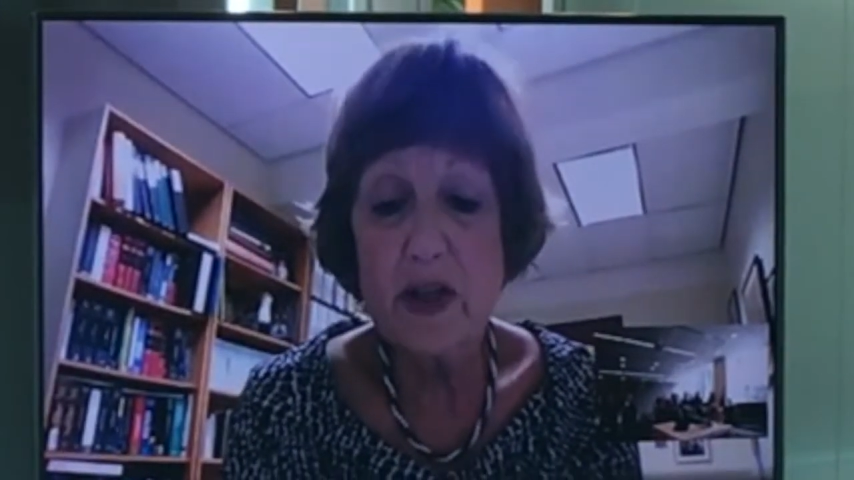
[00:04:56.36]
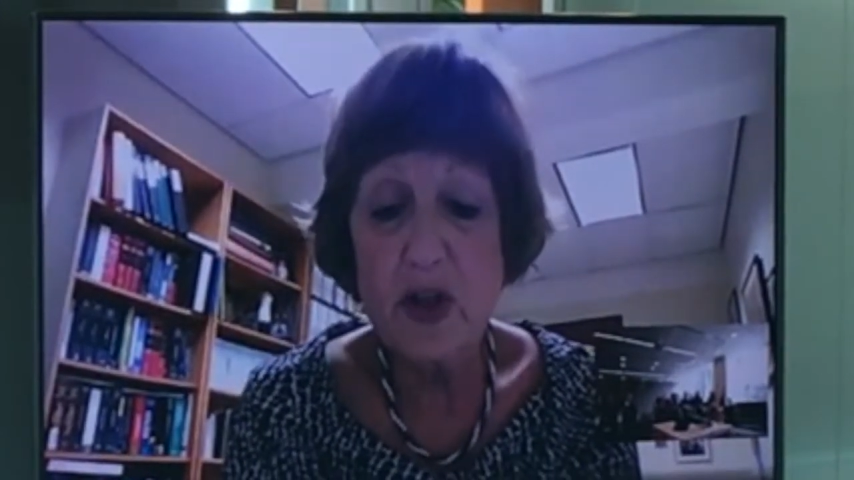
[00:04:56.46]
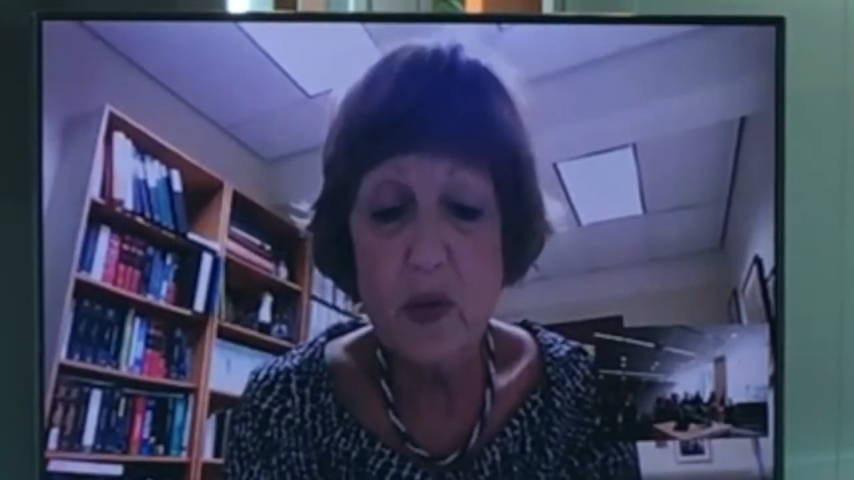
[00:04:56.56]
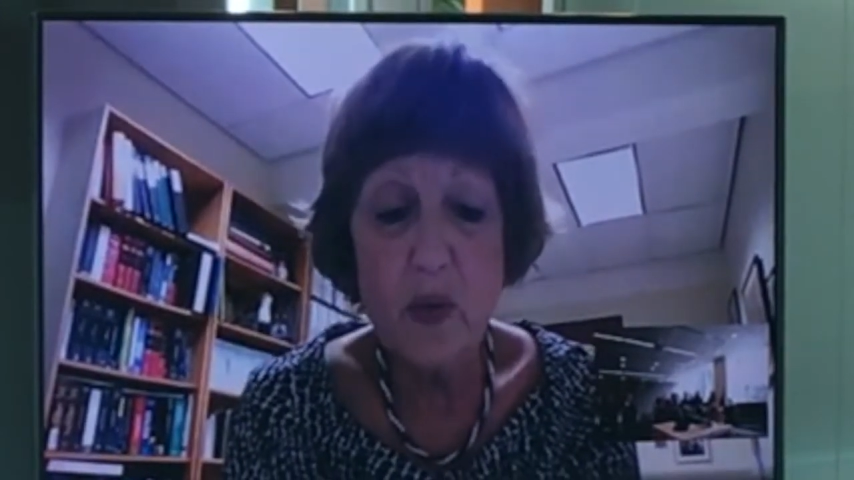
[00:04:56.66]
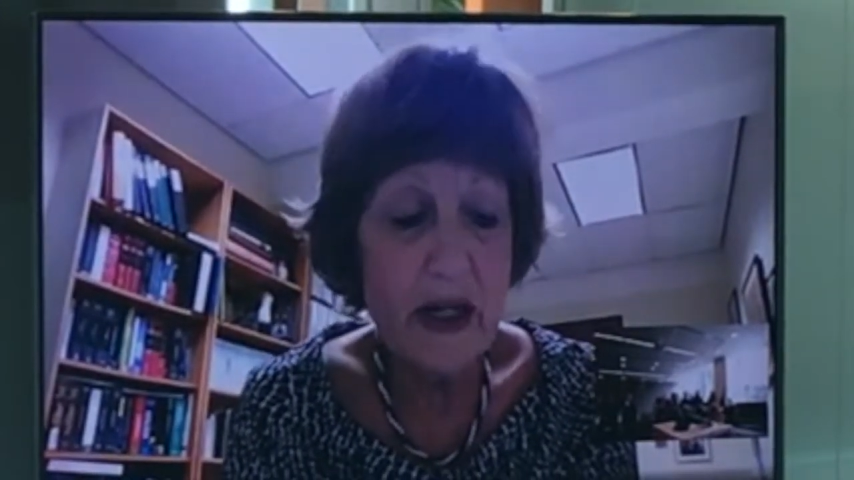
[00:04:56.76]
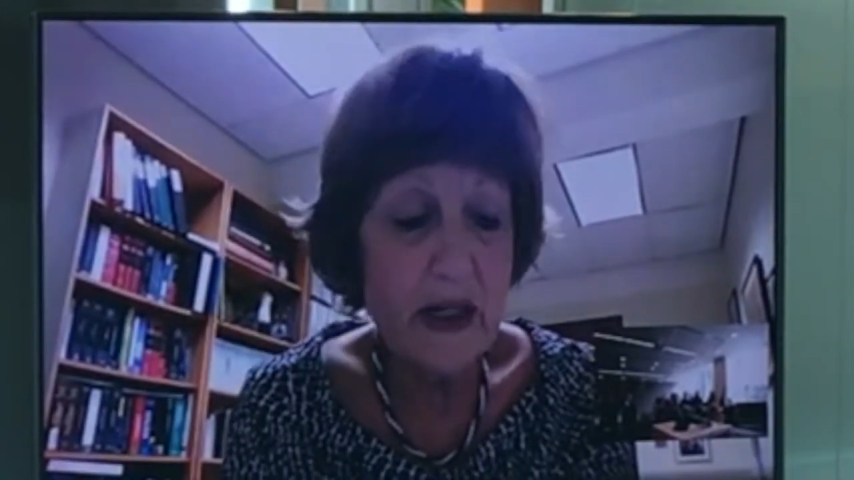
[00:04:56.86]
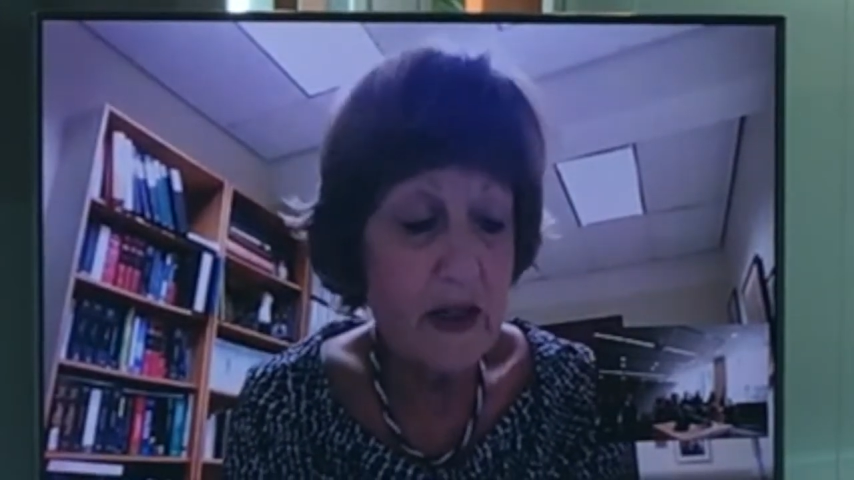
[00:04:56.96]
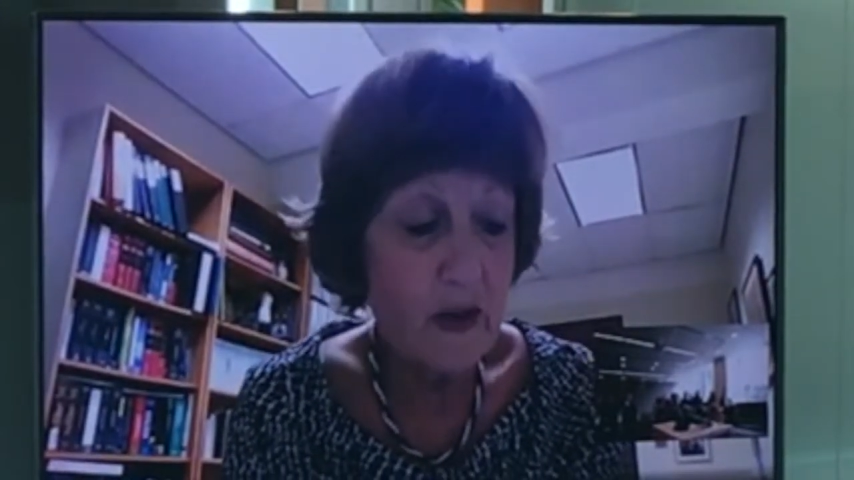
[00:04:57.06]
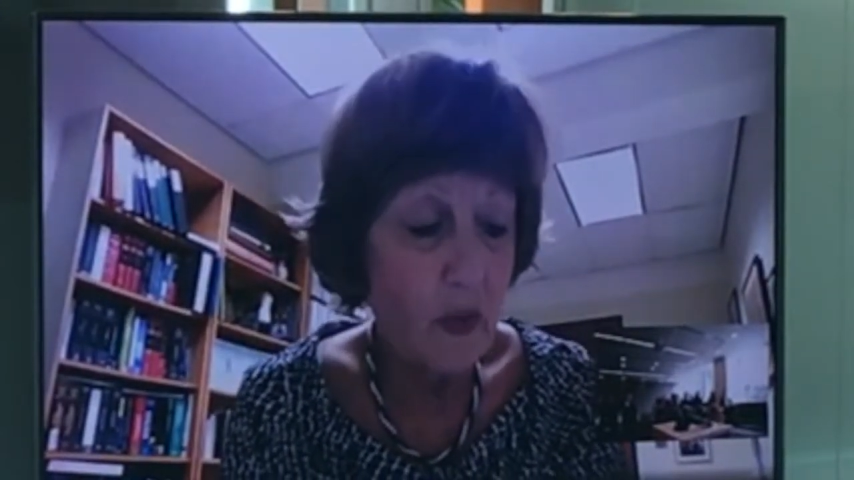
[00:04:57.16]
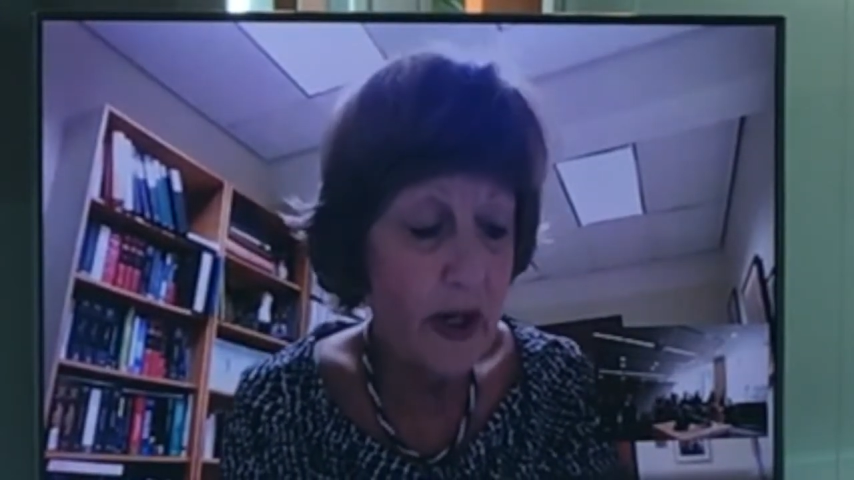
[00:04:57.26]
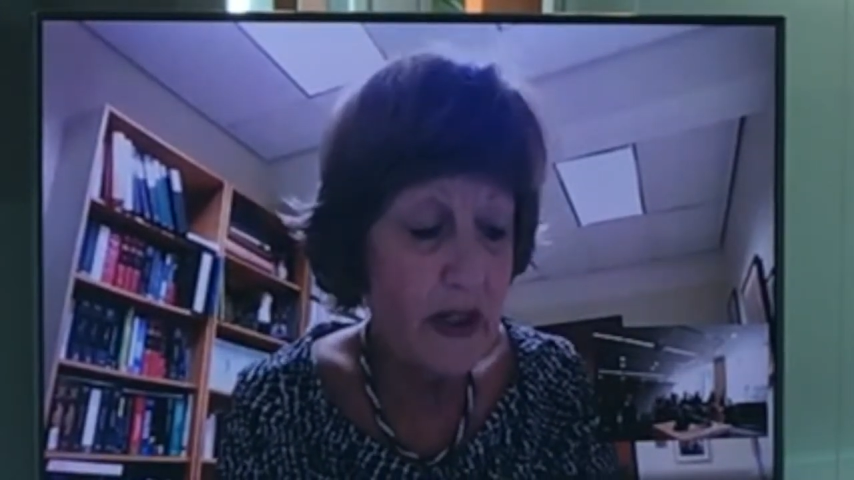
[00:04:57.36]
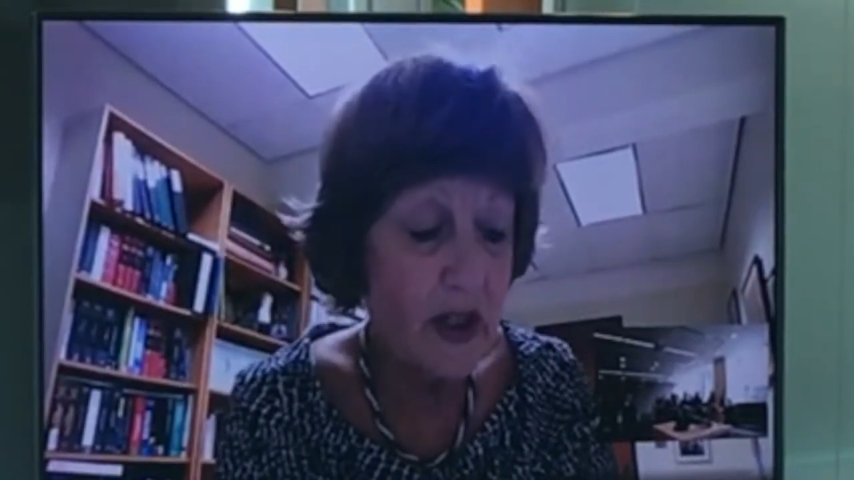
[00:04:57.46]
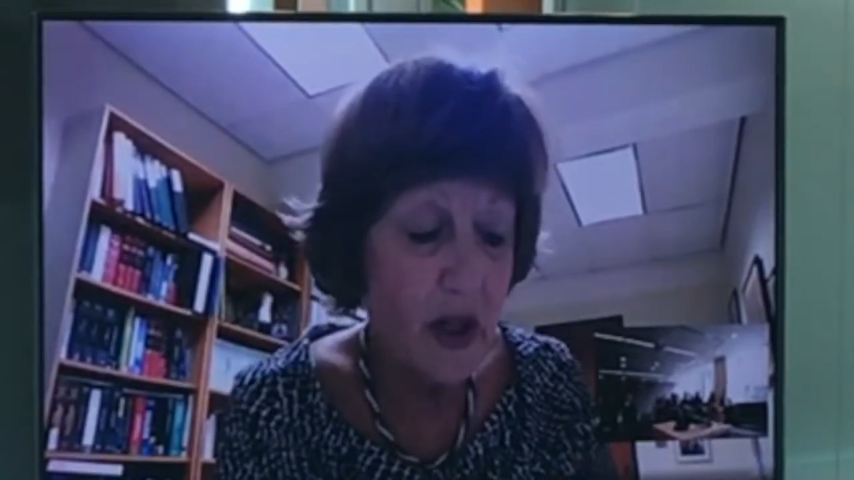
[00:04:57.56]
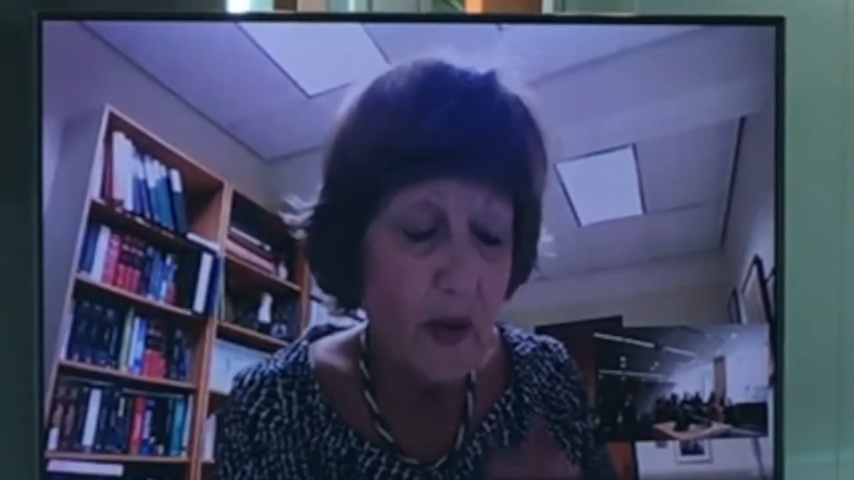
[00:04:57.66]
So what is the